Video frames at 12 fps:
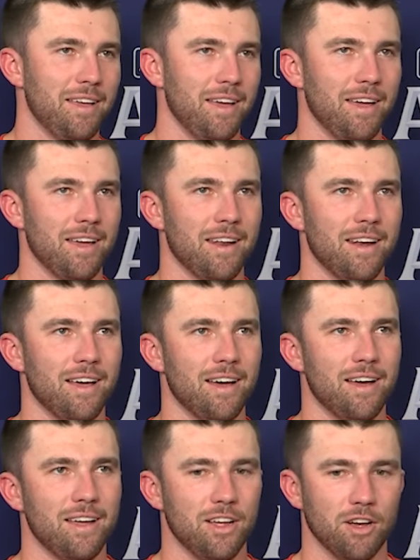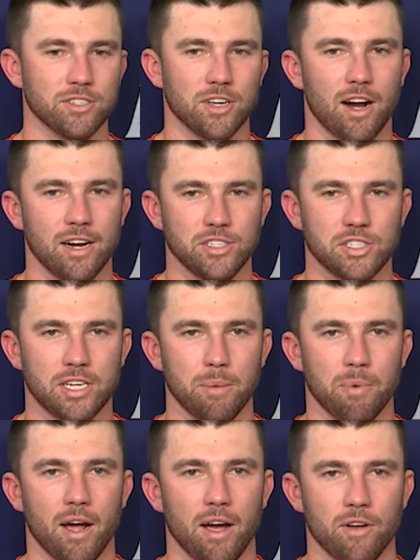And he goes, all right, just
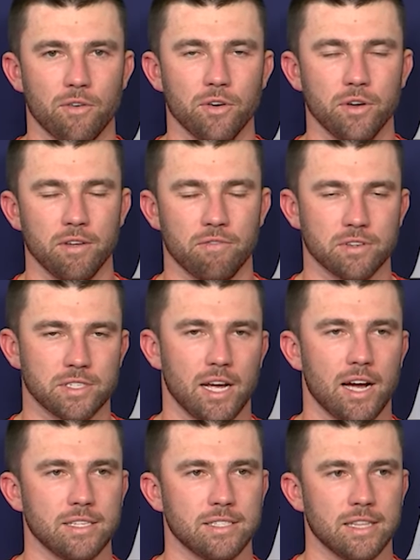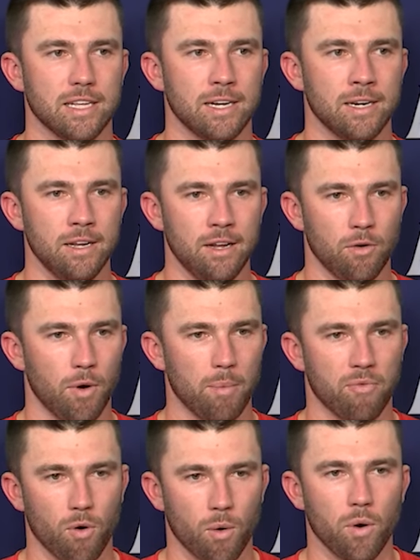keep an eye on Ruggie for signs. And then right
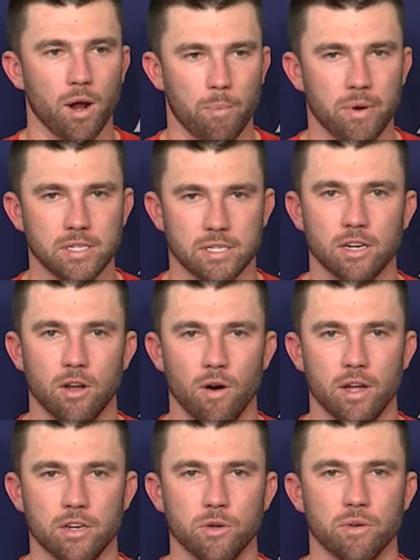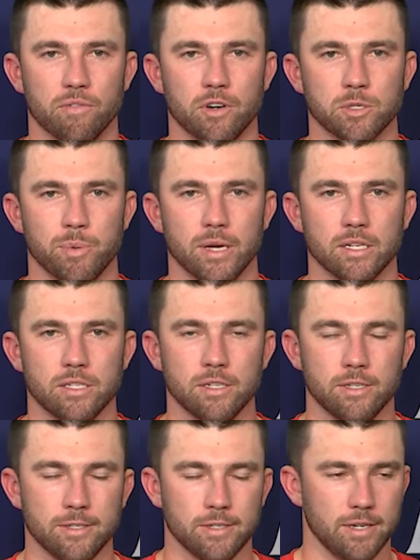before I went up, and he said, go ahead and do it first pitch.
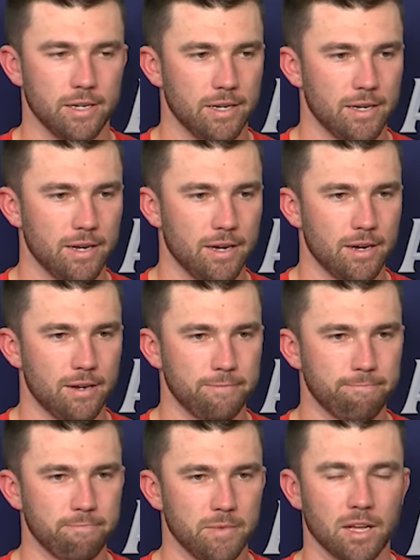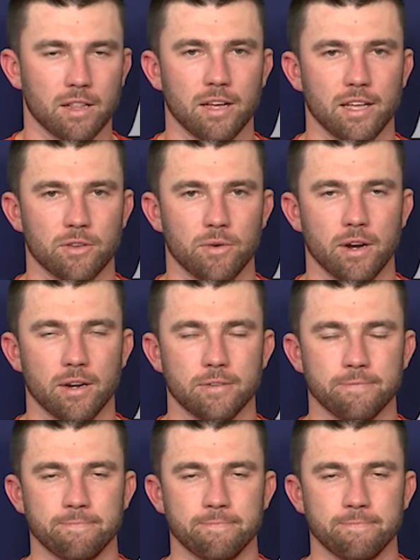And luckily got the run in.